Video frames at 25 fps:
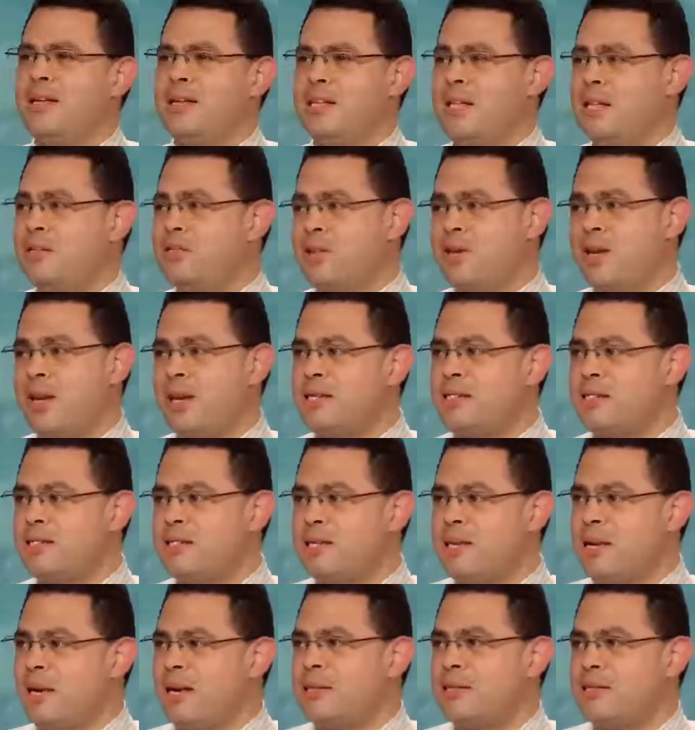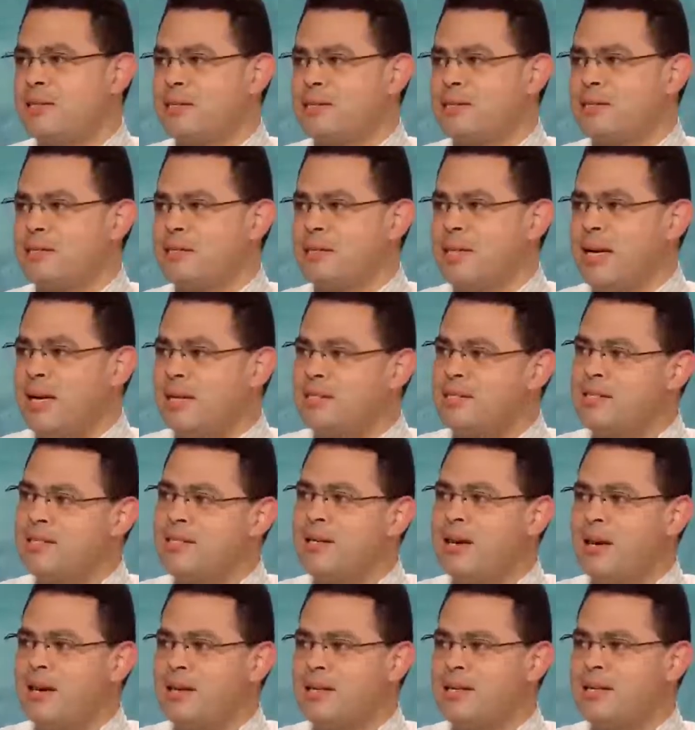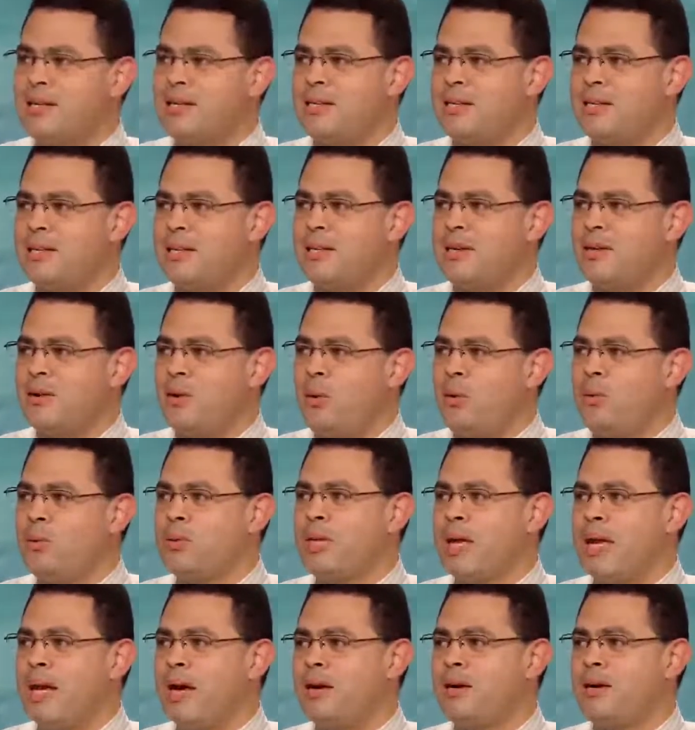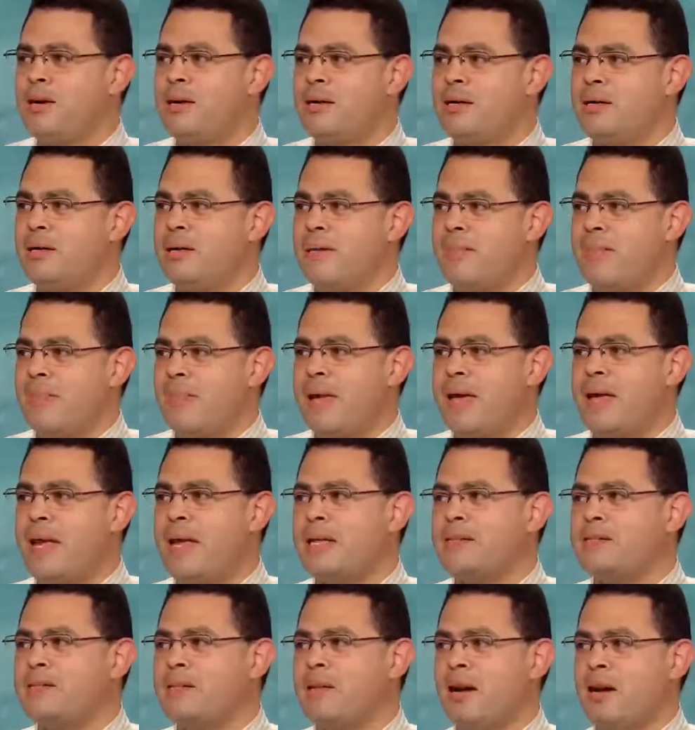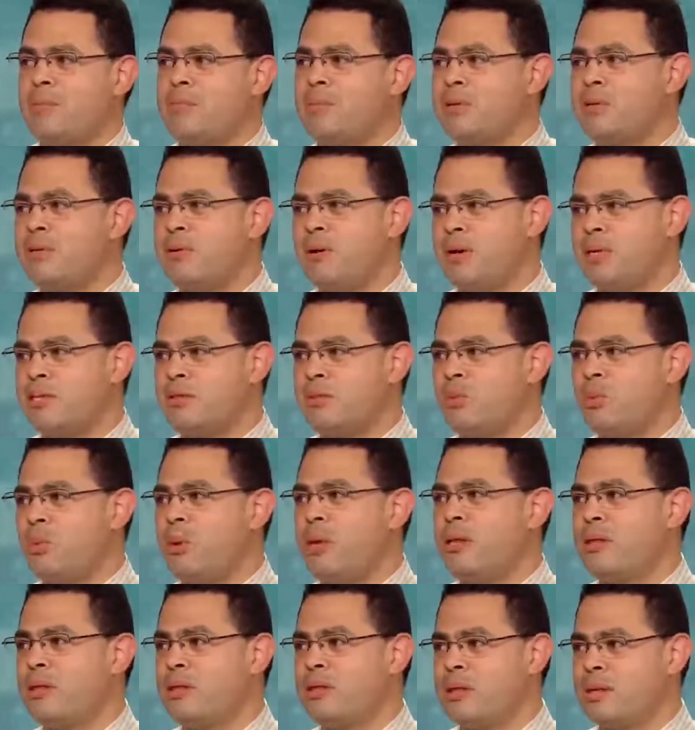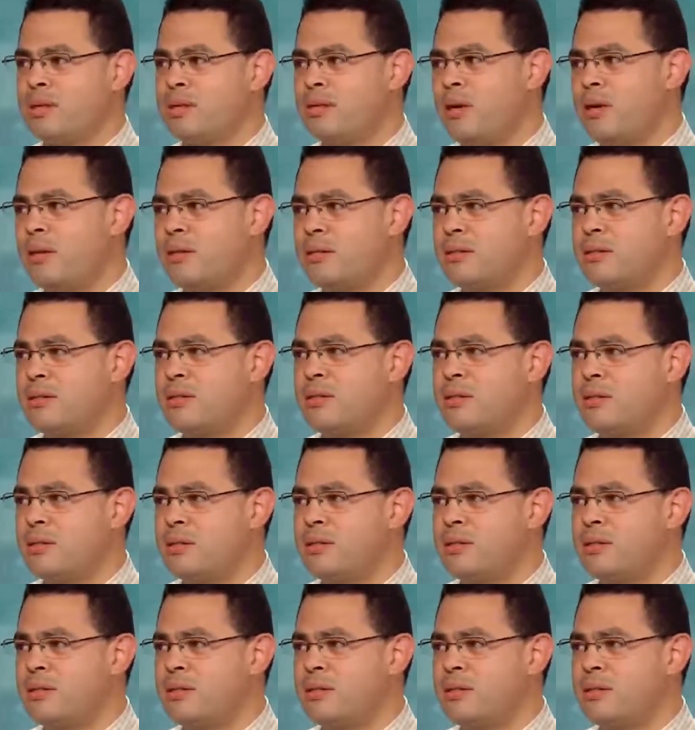education got stuck in an old era and has not progressed with technology.